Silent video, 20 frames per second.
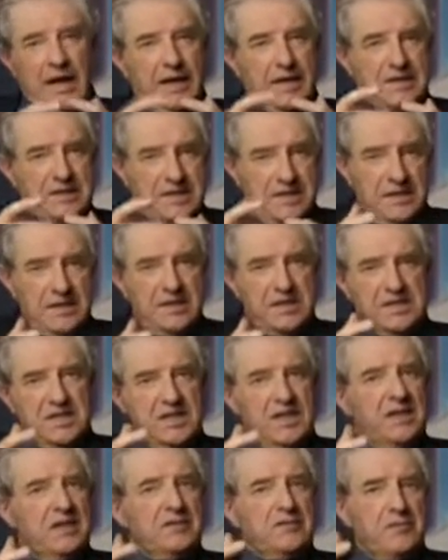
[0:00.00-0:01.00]
a
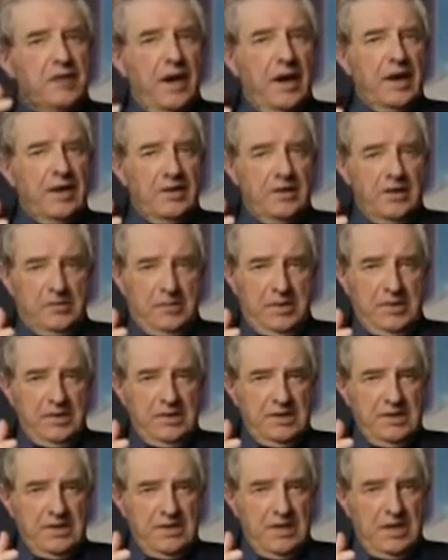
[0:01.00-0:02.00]
dirty
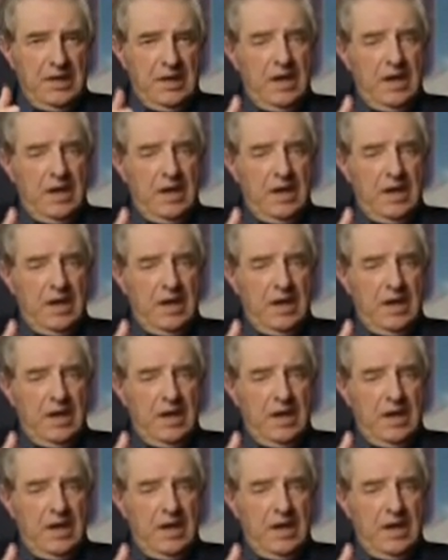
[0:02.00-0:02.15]
environment